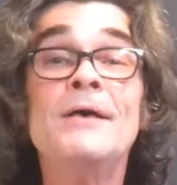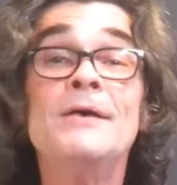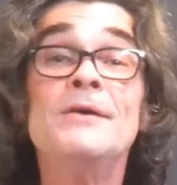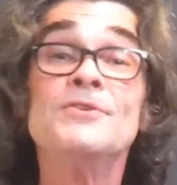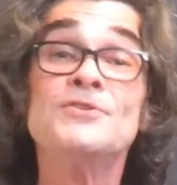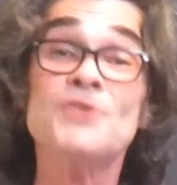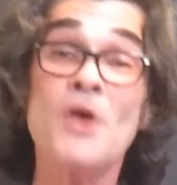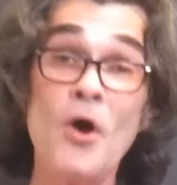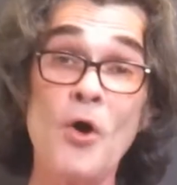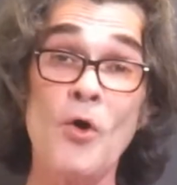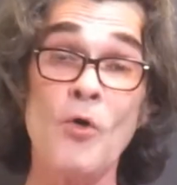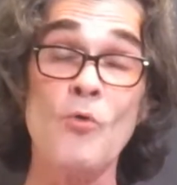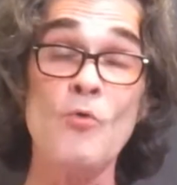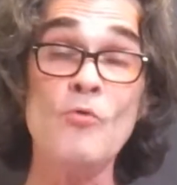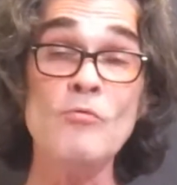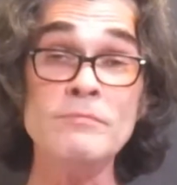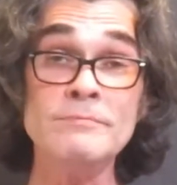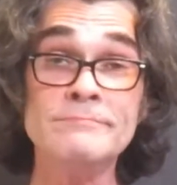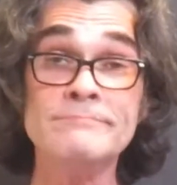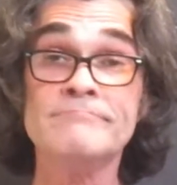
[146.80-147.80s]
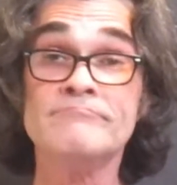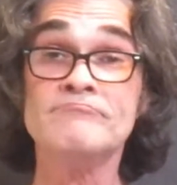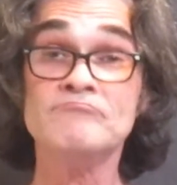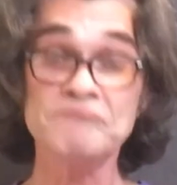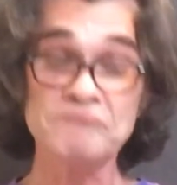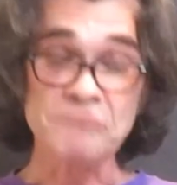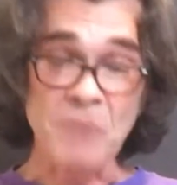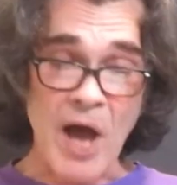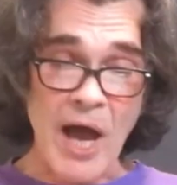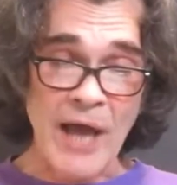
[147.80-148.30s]
So,
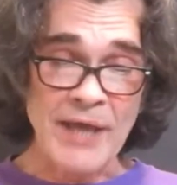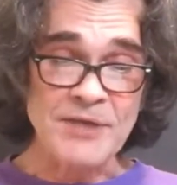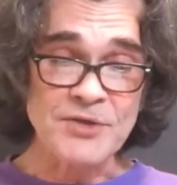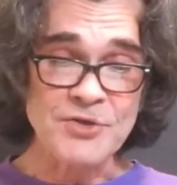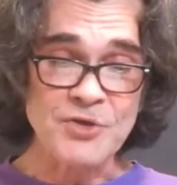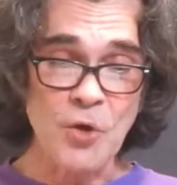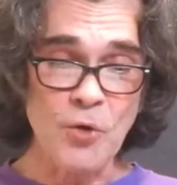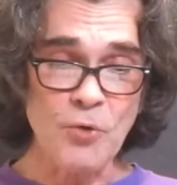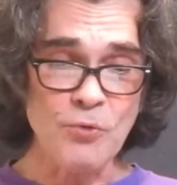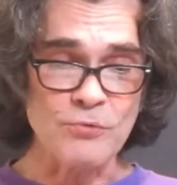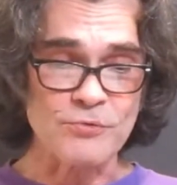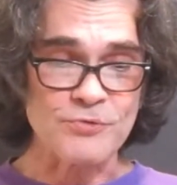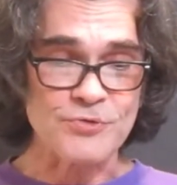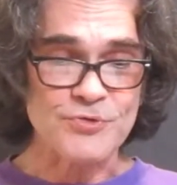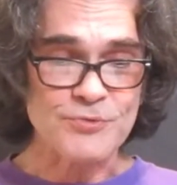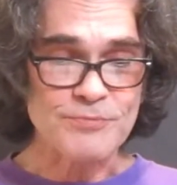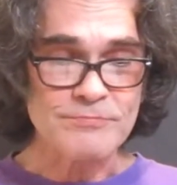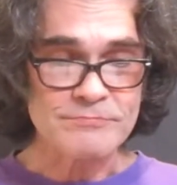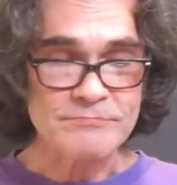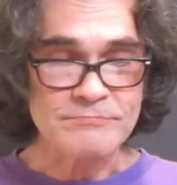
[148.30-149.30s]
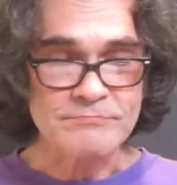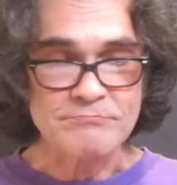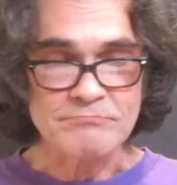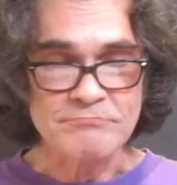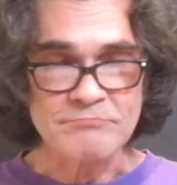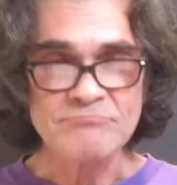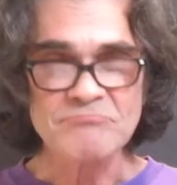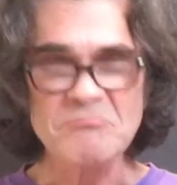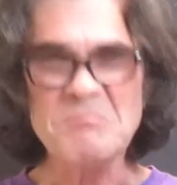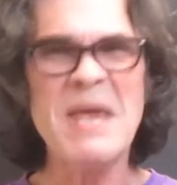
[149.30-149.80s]
I indulge.
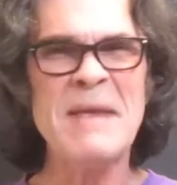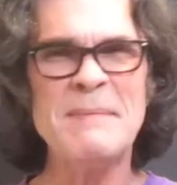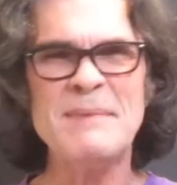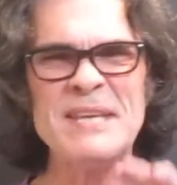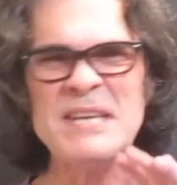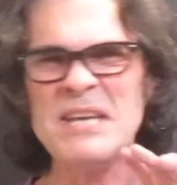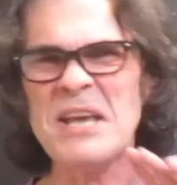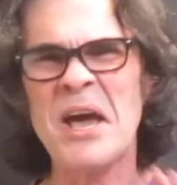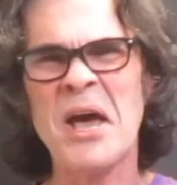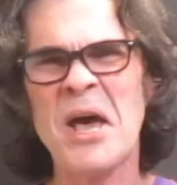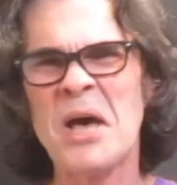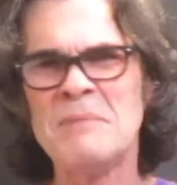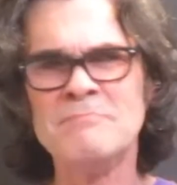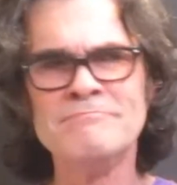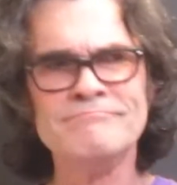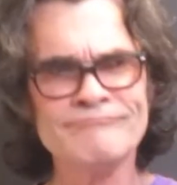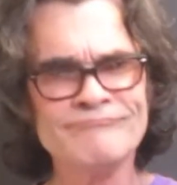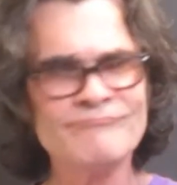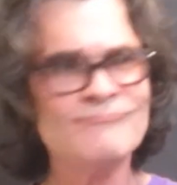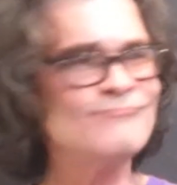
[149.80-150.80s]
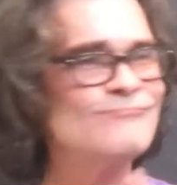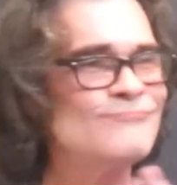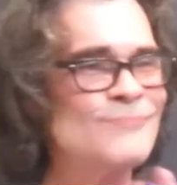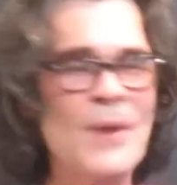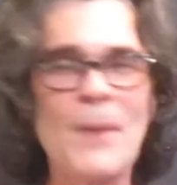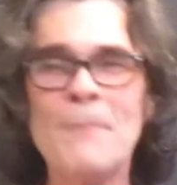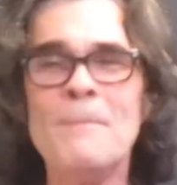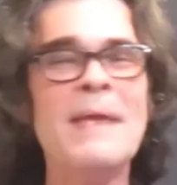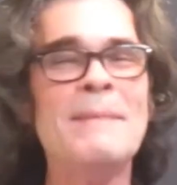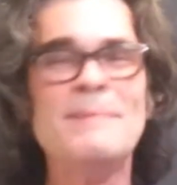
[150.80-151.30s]
Maybe
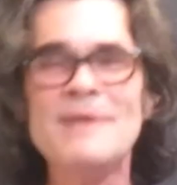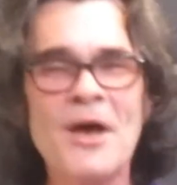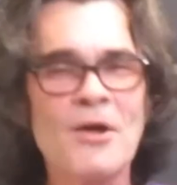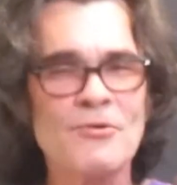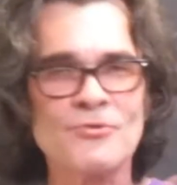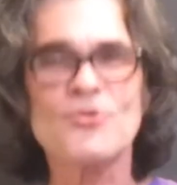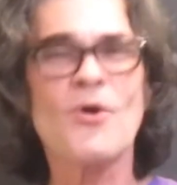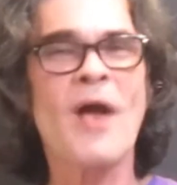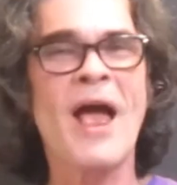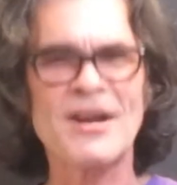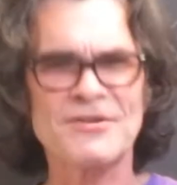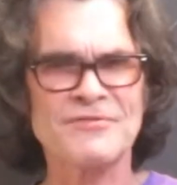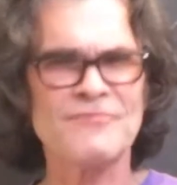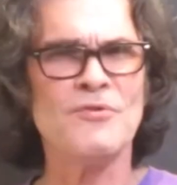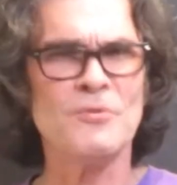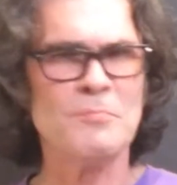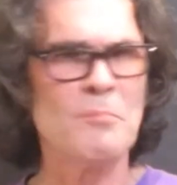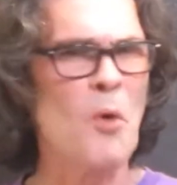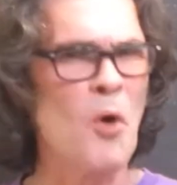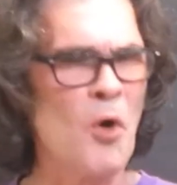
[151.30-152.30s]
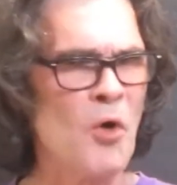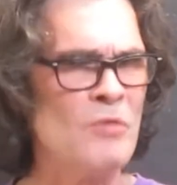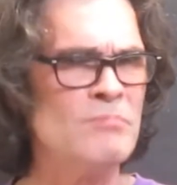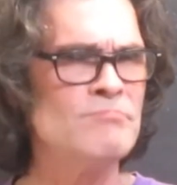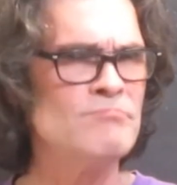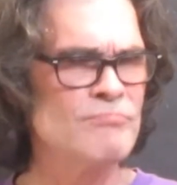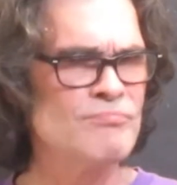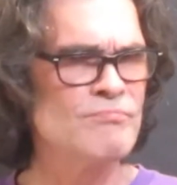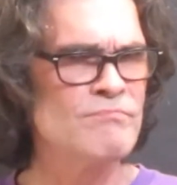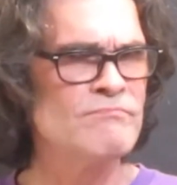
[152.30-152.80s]
I'll trash football
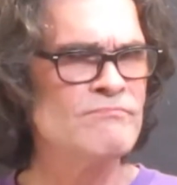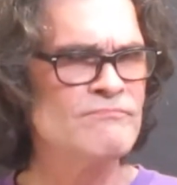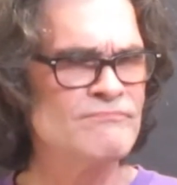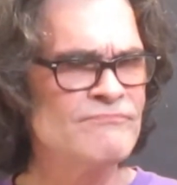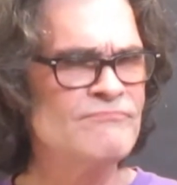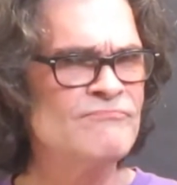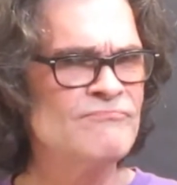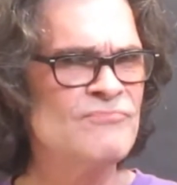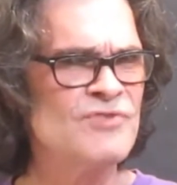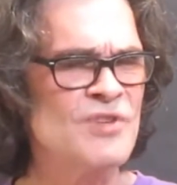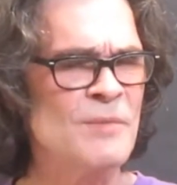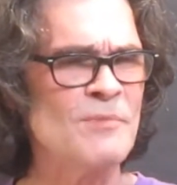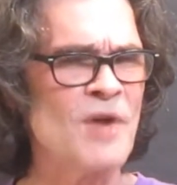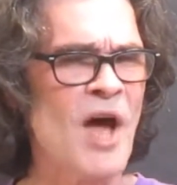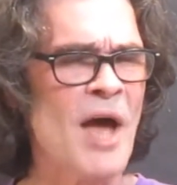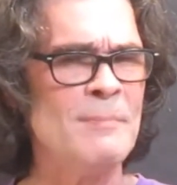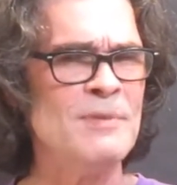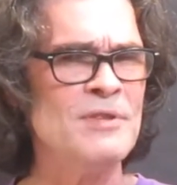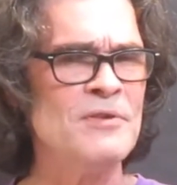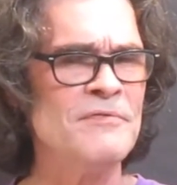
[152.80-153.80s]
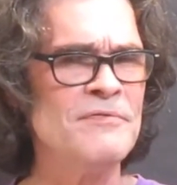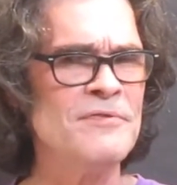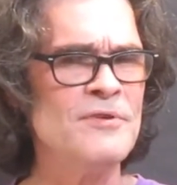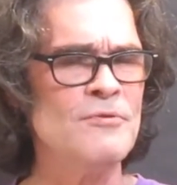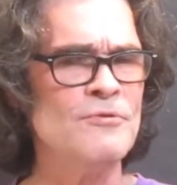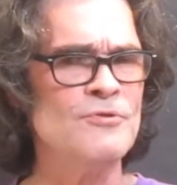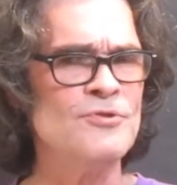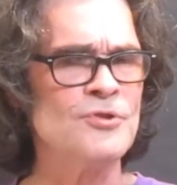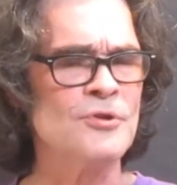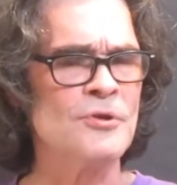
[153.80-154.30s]
sometime in the
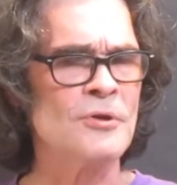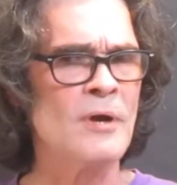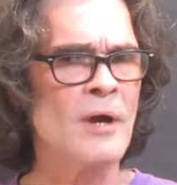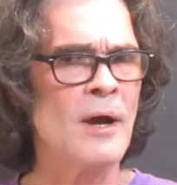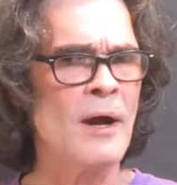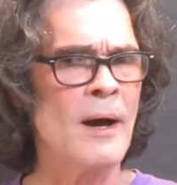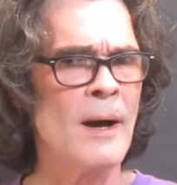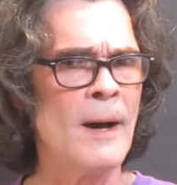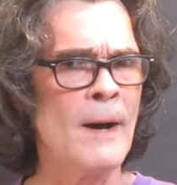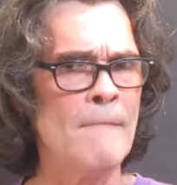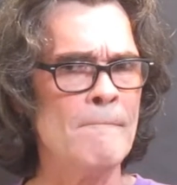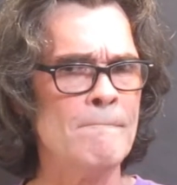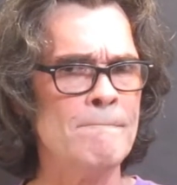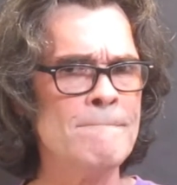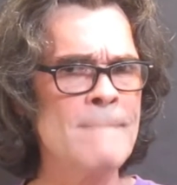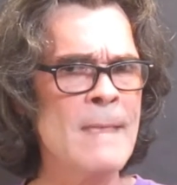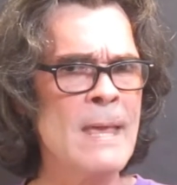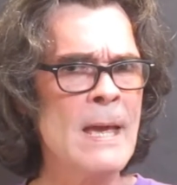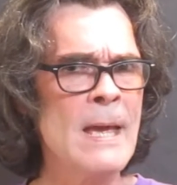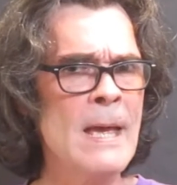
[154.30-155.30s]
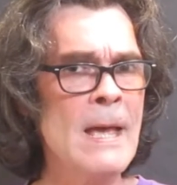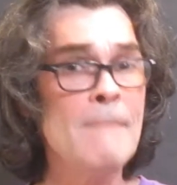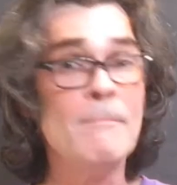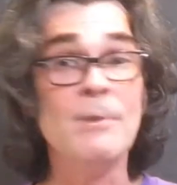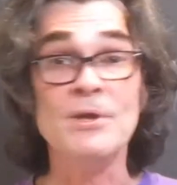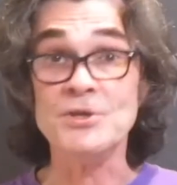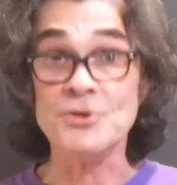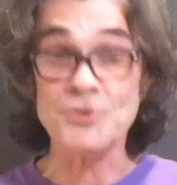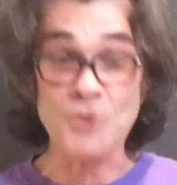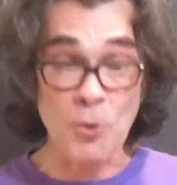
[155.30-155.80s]
future.
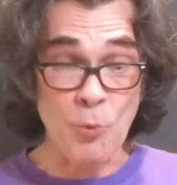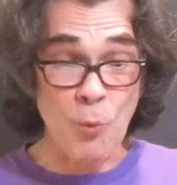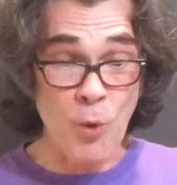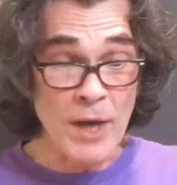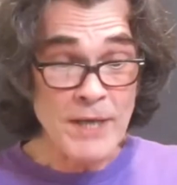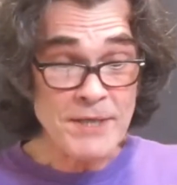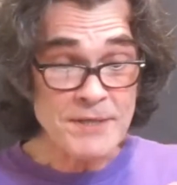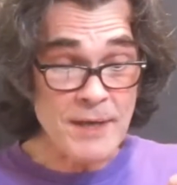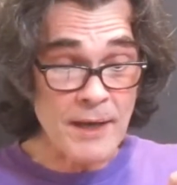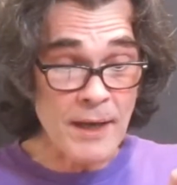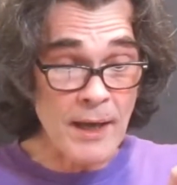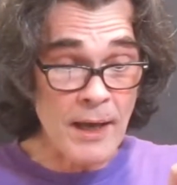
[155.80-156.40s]
But you know what?